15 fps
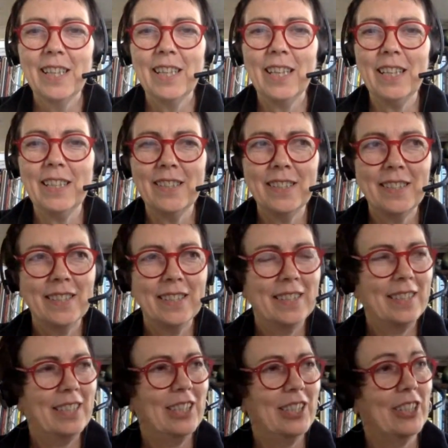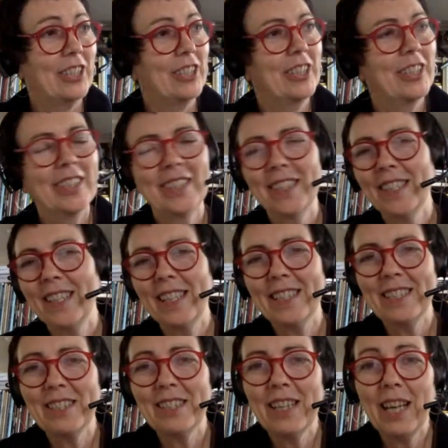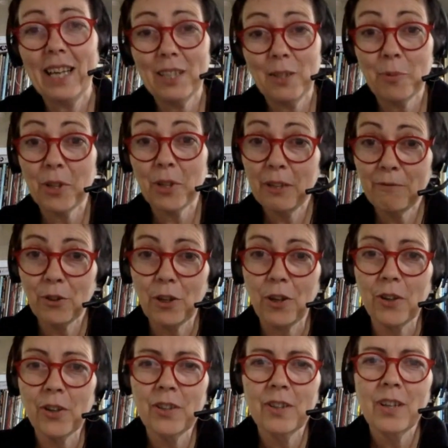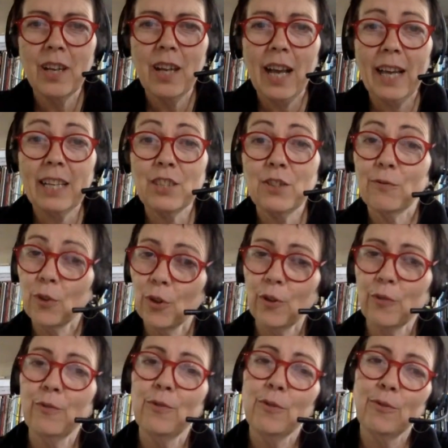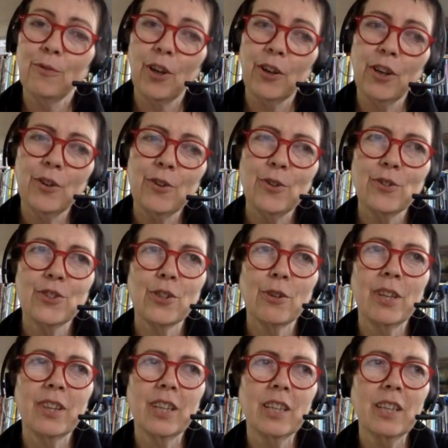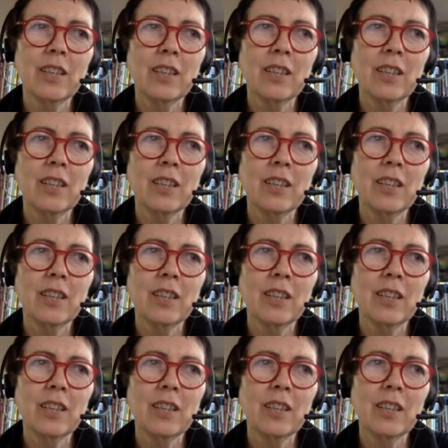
is, you know, it's pretty full on, and it's full on for whānau. So I think